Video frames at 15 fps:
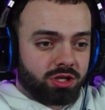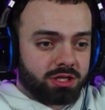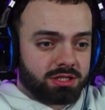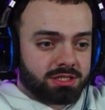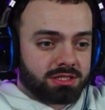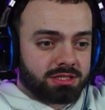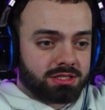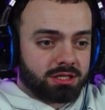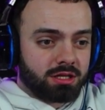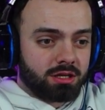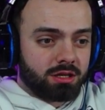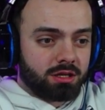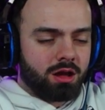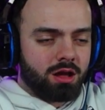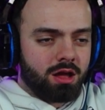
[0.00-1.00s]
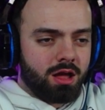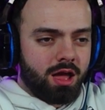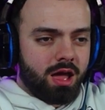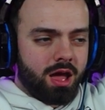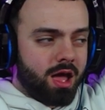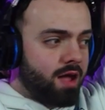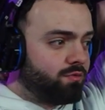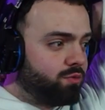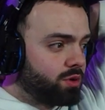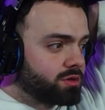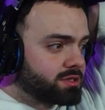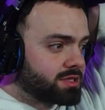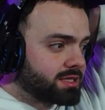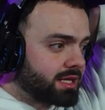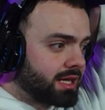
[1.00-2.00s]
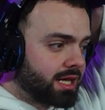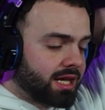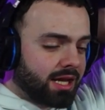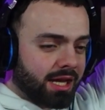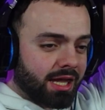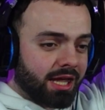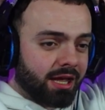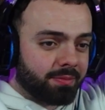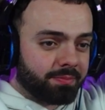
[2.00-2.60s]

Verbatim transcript: gonna. Everyone's seeing like him.